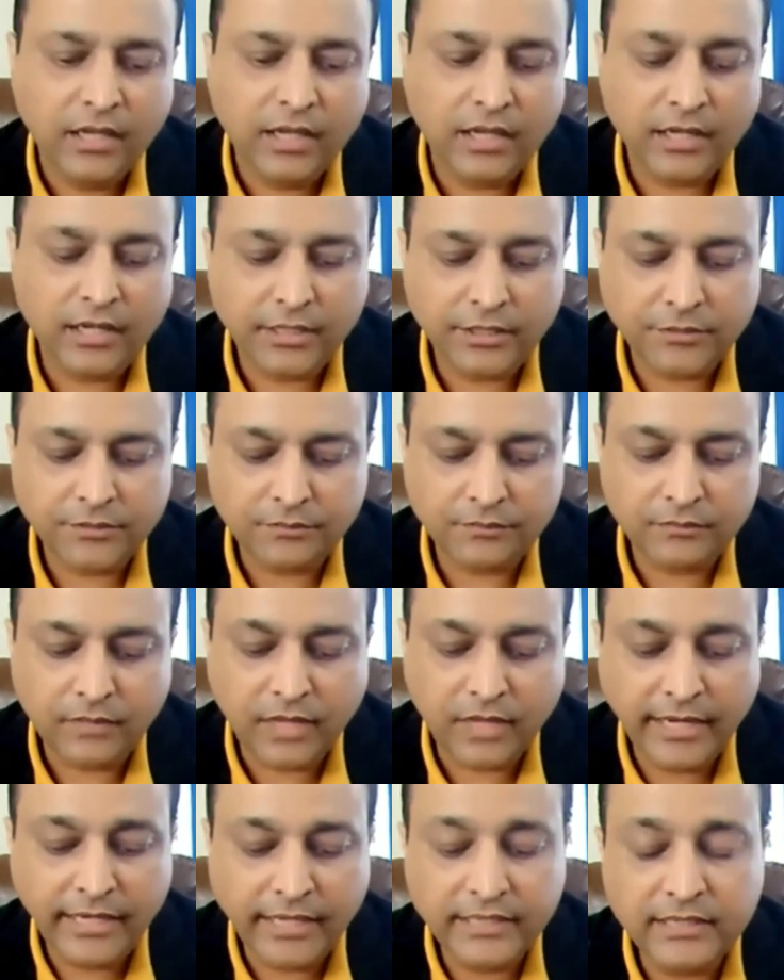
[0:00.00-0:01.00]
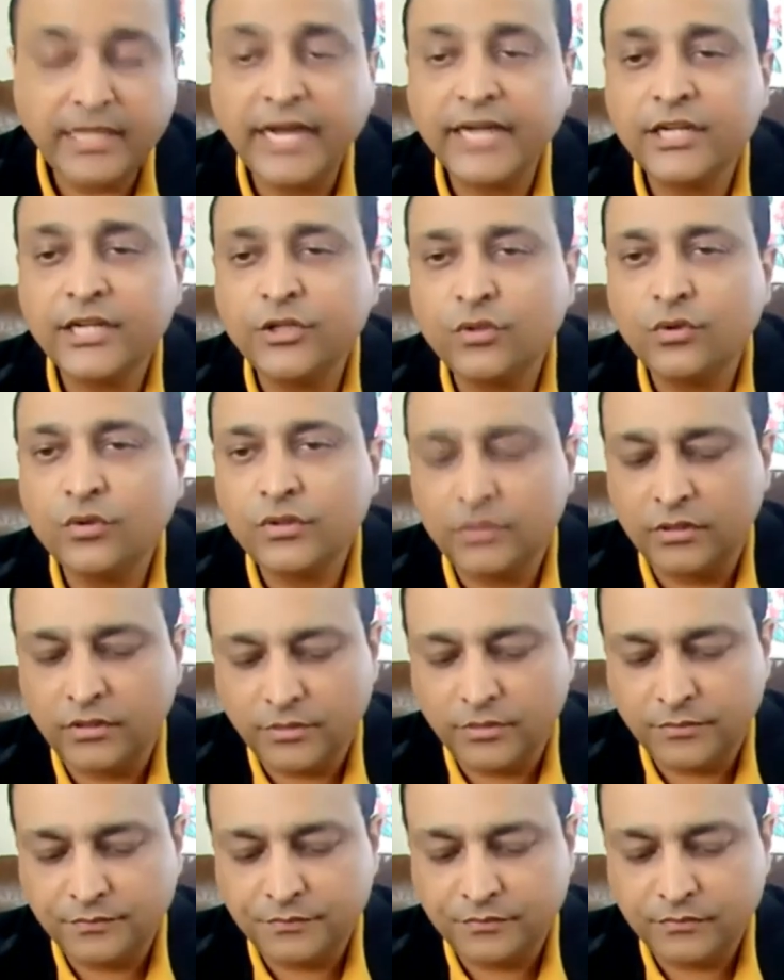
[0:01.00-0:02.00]
And in that,
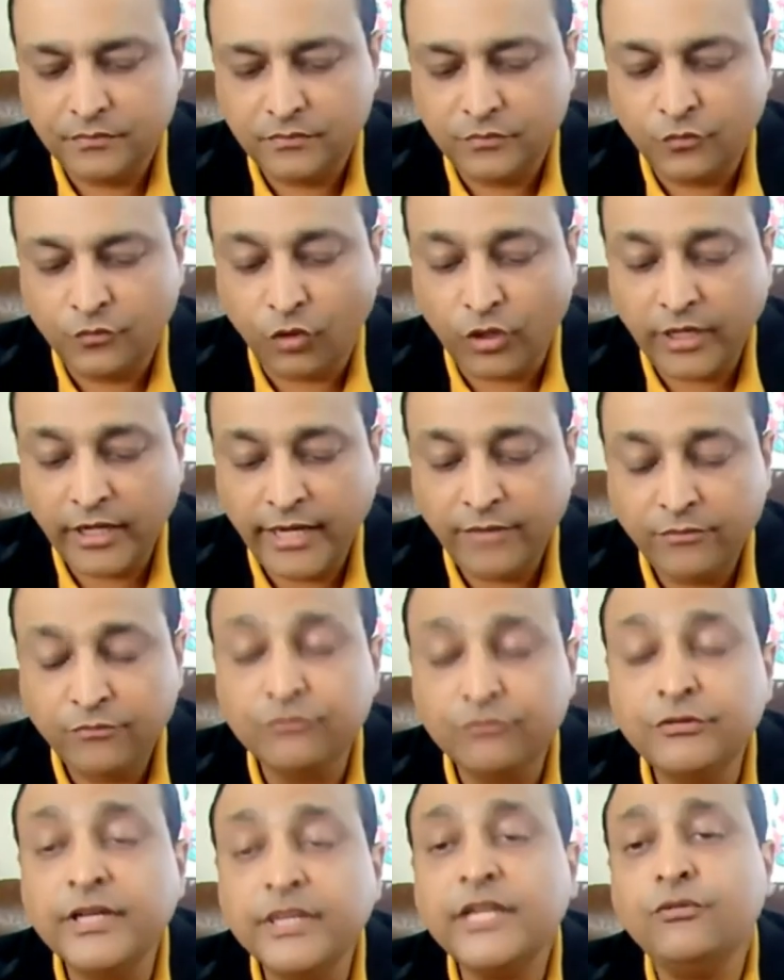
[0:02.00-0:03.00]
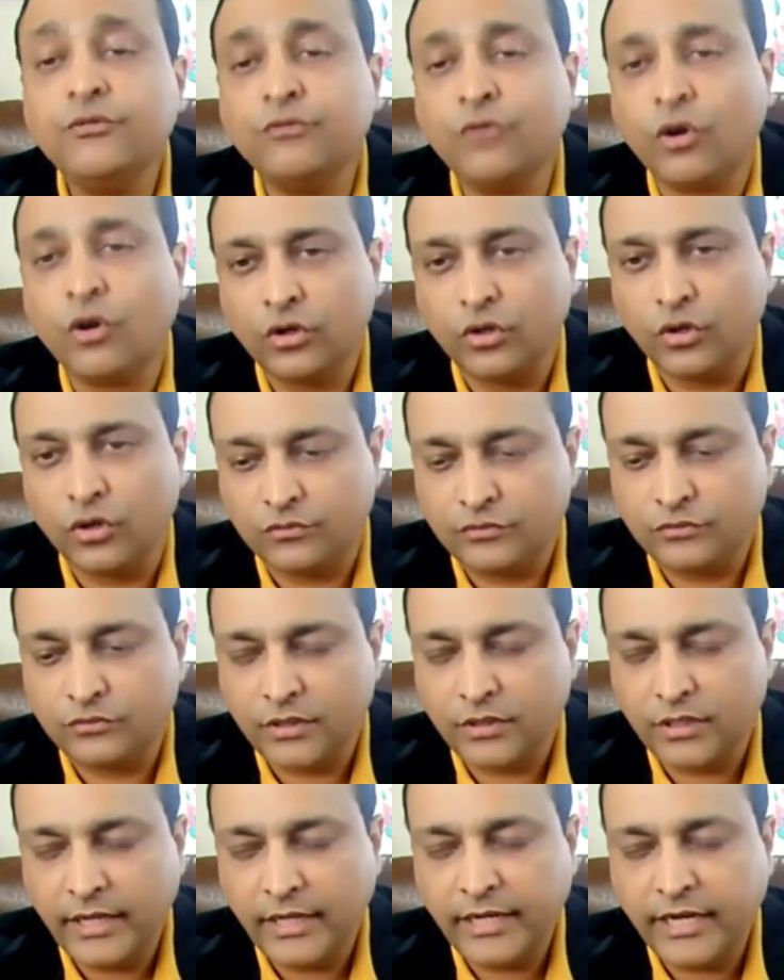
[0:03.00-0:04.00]
what I am very fond of
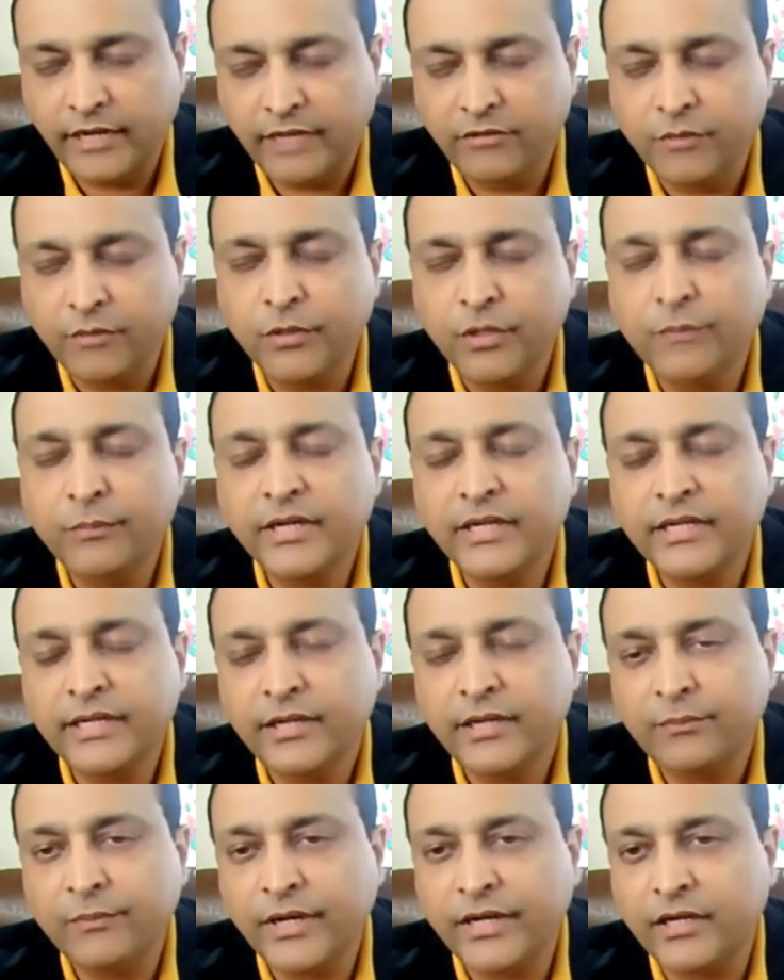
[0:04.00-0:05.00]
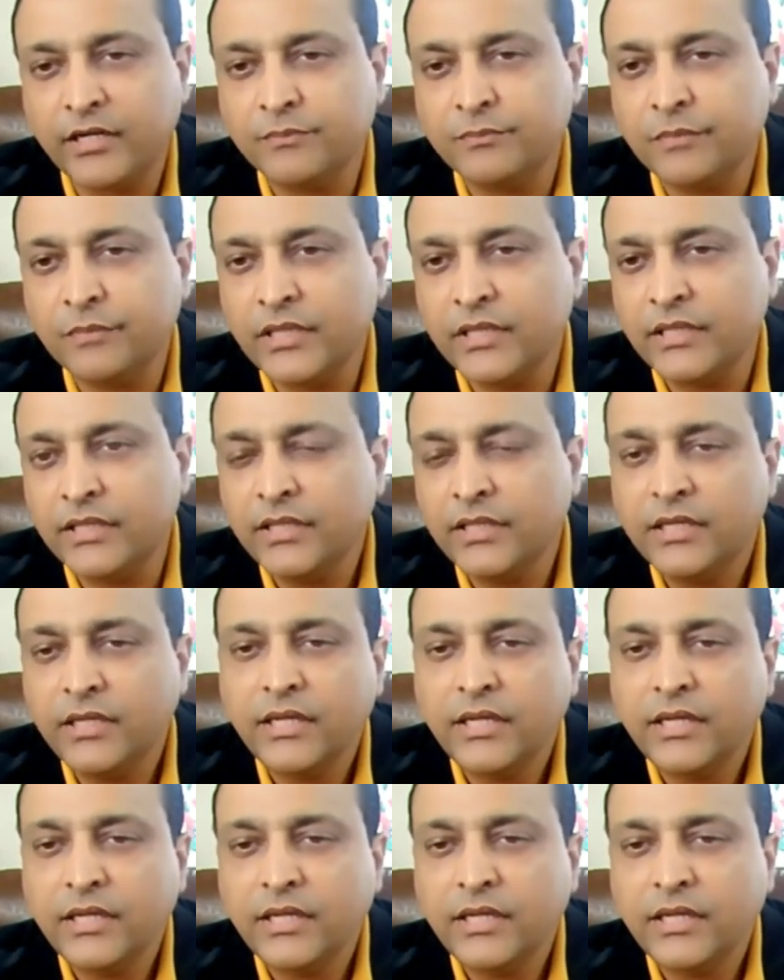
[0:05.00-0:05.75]
and I have implemented in my company